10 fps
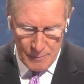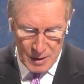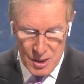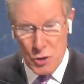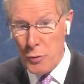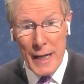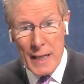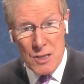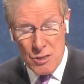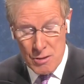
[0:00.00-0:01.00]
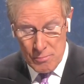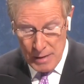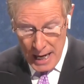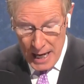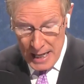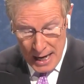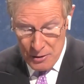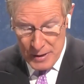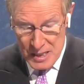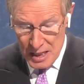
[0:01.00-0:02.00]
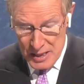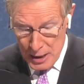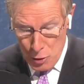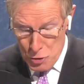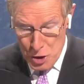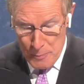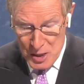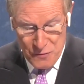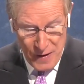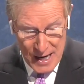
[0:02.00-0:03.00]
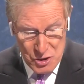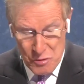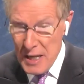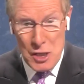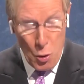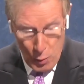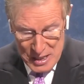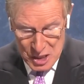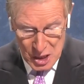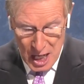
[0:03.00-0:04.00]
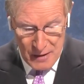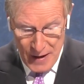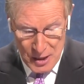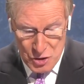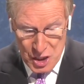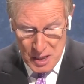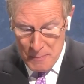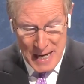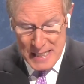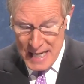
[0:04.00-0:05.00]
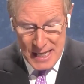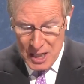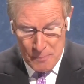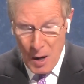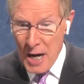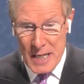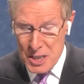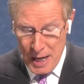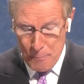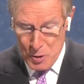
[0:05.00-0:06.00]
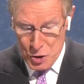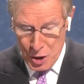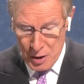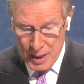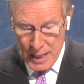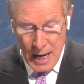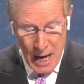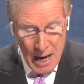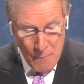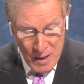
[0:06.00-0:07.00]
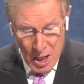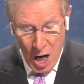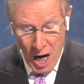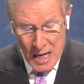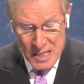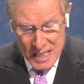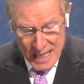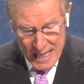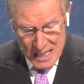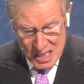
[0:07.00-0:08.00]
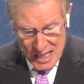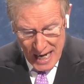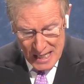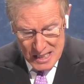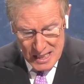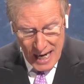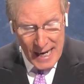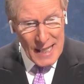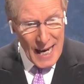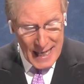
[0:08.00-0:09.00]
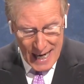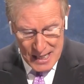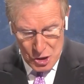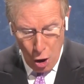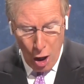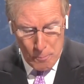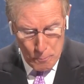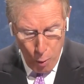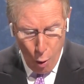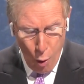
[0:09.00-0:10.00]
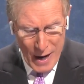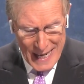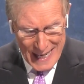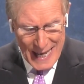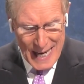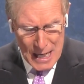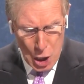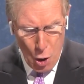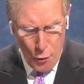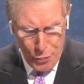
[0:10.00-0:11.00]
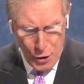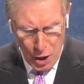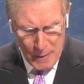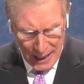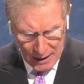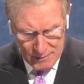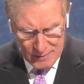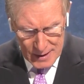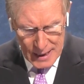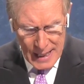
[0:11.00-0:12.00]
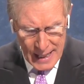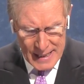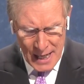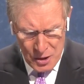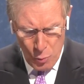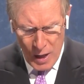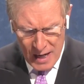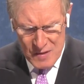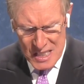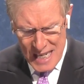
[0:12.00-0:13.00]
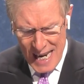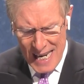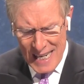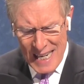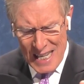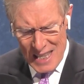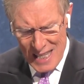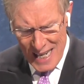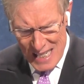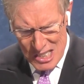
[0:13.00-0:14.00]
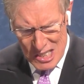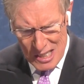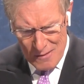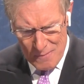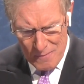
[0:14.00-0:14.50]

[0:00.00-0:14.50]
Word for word: because crickets and other insects they grow so much faster they don't waste a lot of energy to maintain their body temperature because insects, unlike us, are poikilothermic. Another way of saying this.